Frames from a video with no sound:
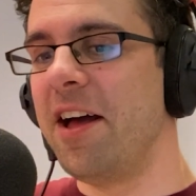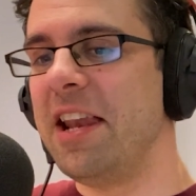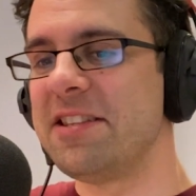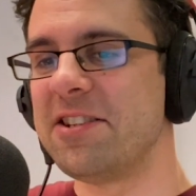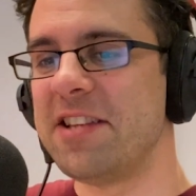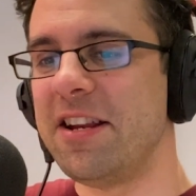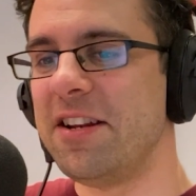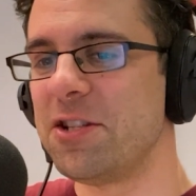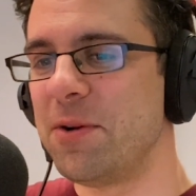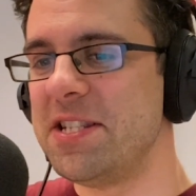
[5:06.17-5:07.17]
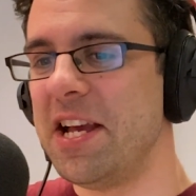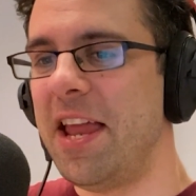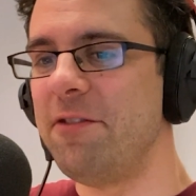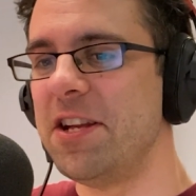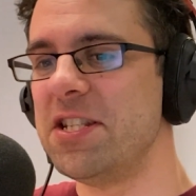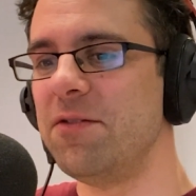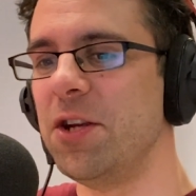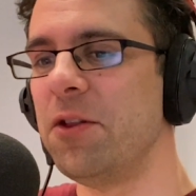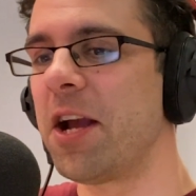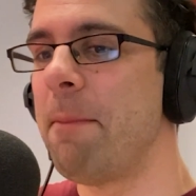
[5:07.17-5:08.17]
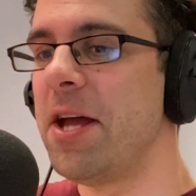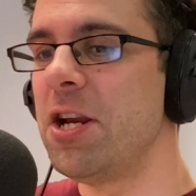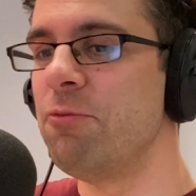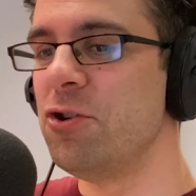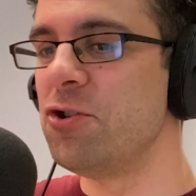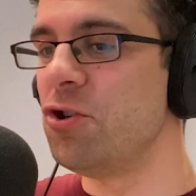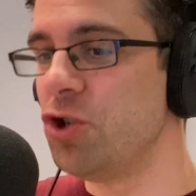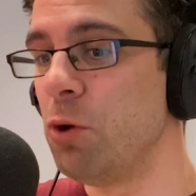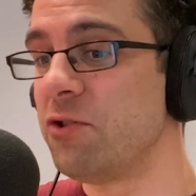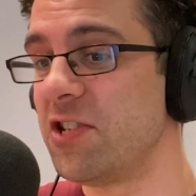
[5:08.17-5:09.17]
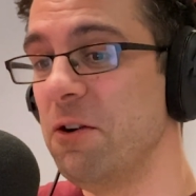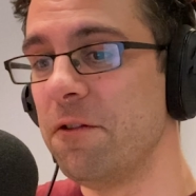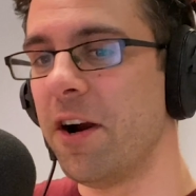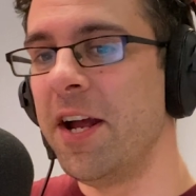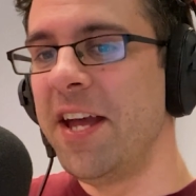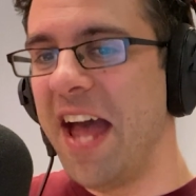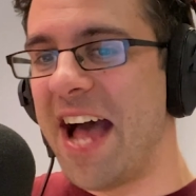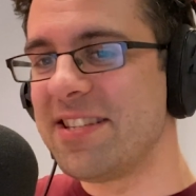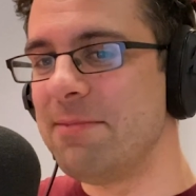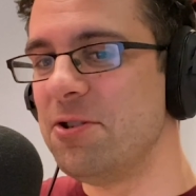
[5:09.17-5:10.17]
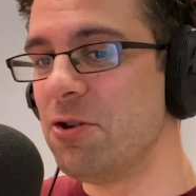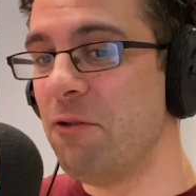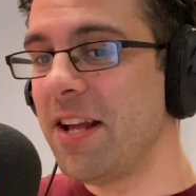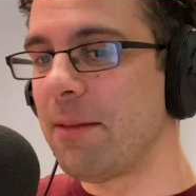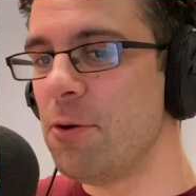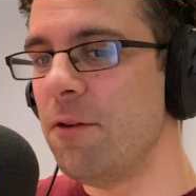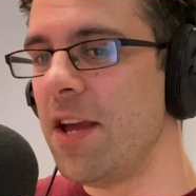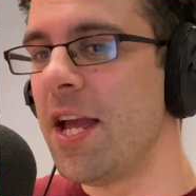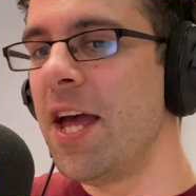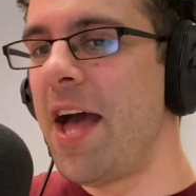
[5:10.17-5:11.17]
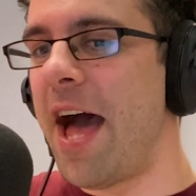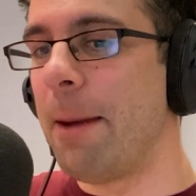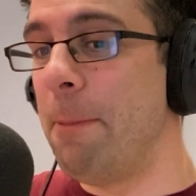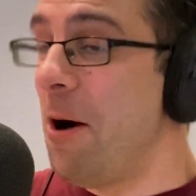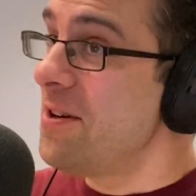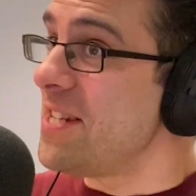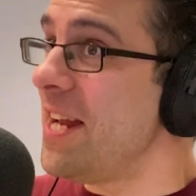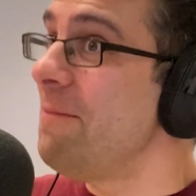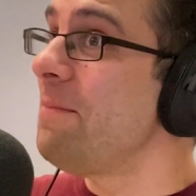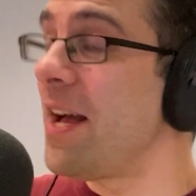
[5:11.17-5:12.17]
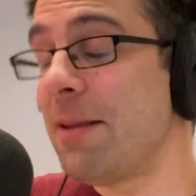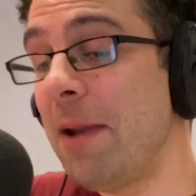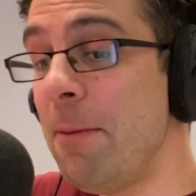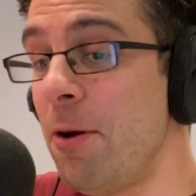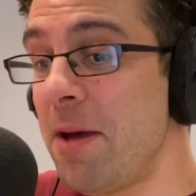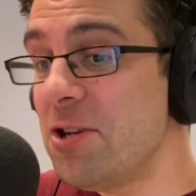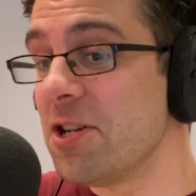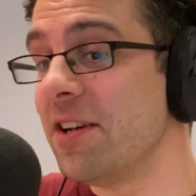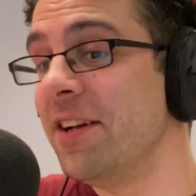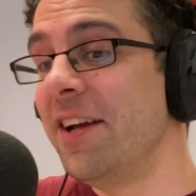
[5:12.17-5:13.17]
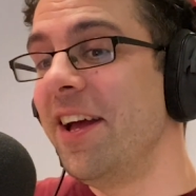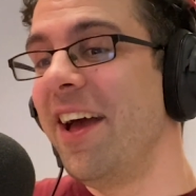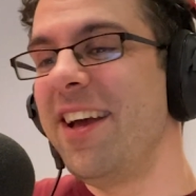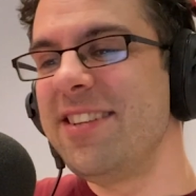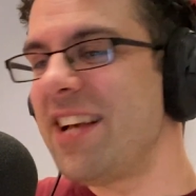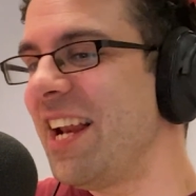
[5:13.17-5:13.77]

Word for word: Lester said in a 2011 interview that Commando producer Joel Silver asked him to direct the movie at a party at the Playboy Mansion. Yeah. It's that